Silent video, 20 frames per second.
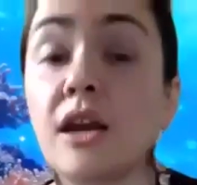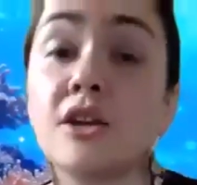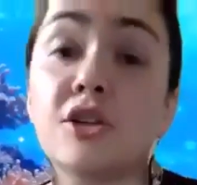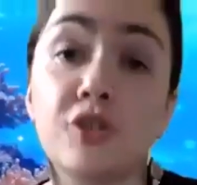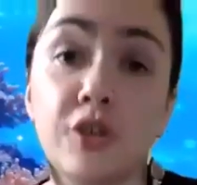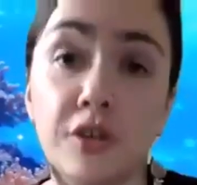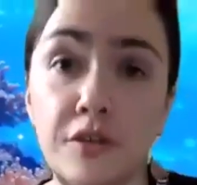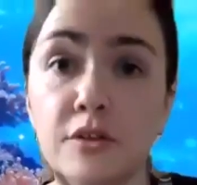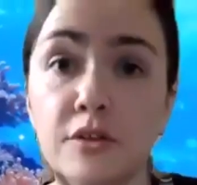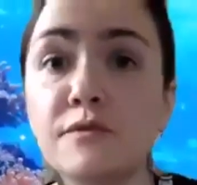I
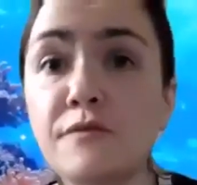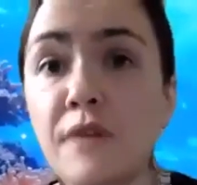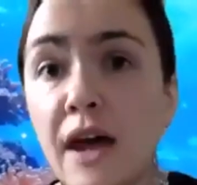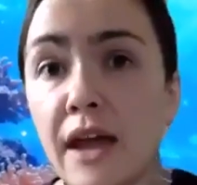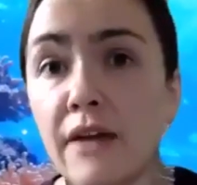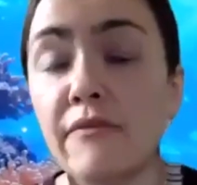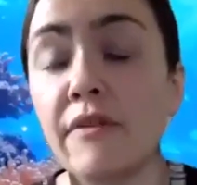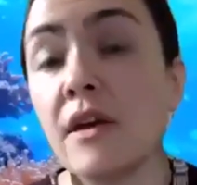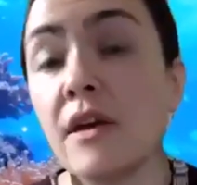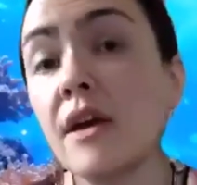show you those
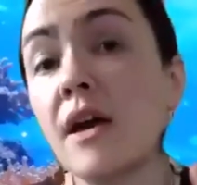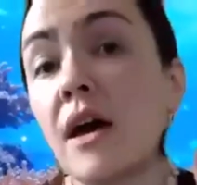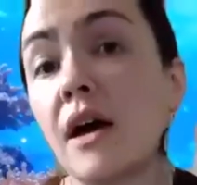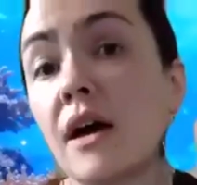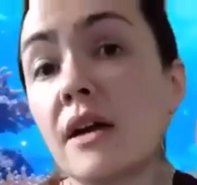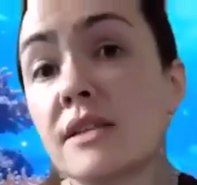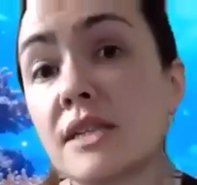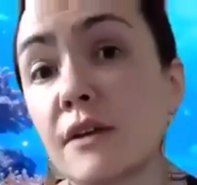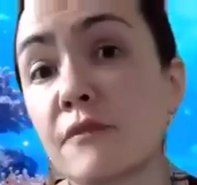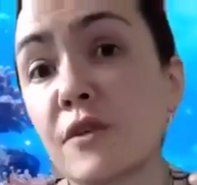five
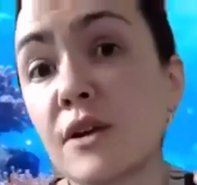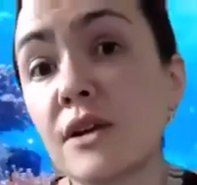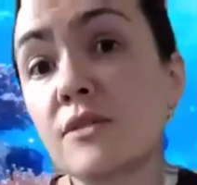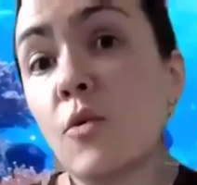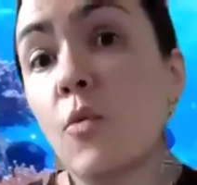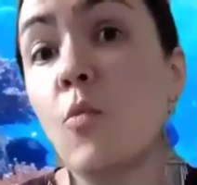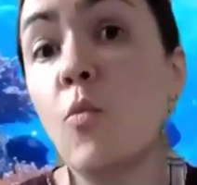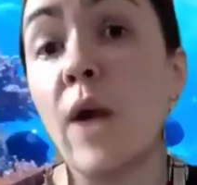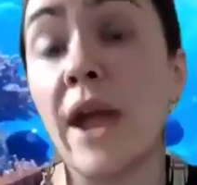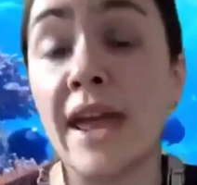uh, different
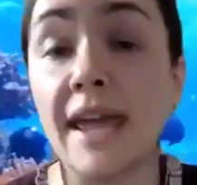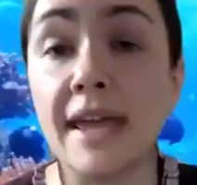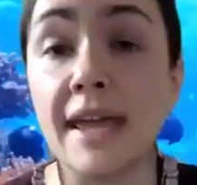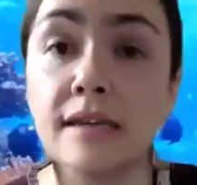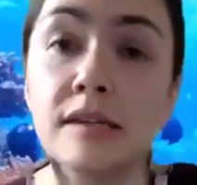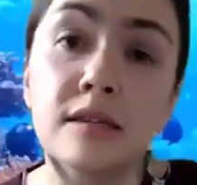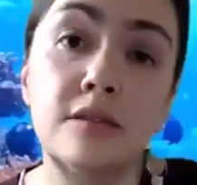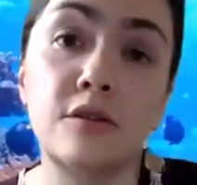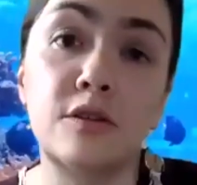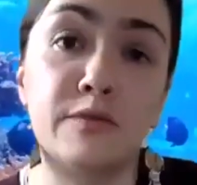
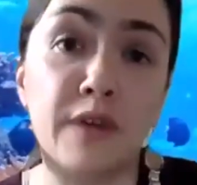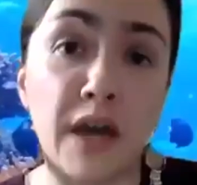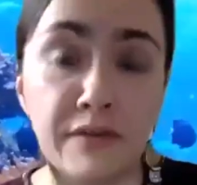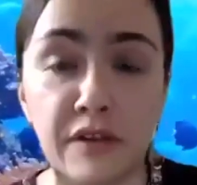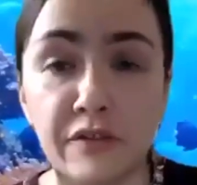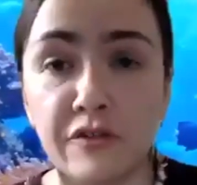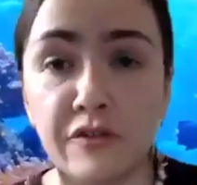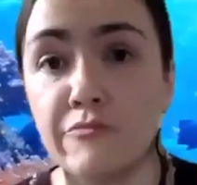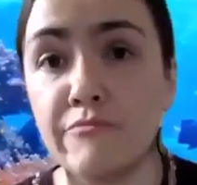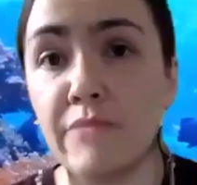ways, those five
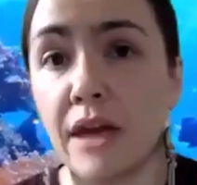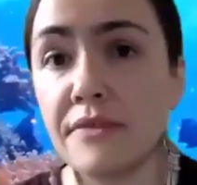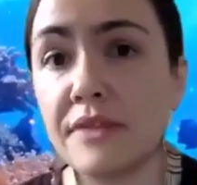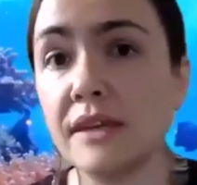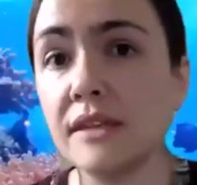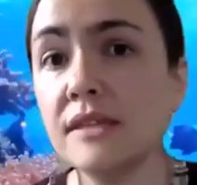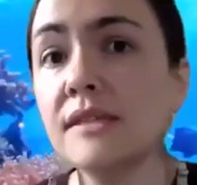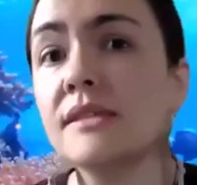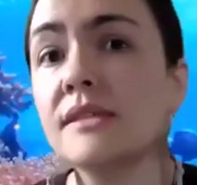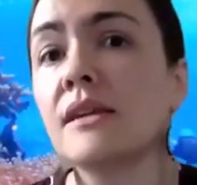different
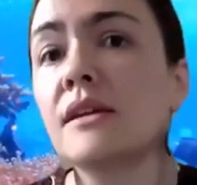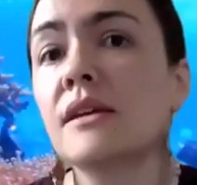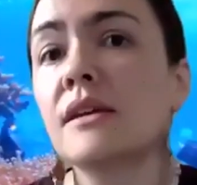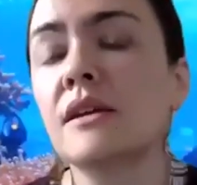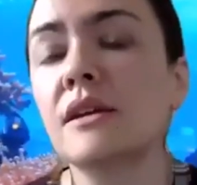methods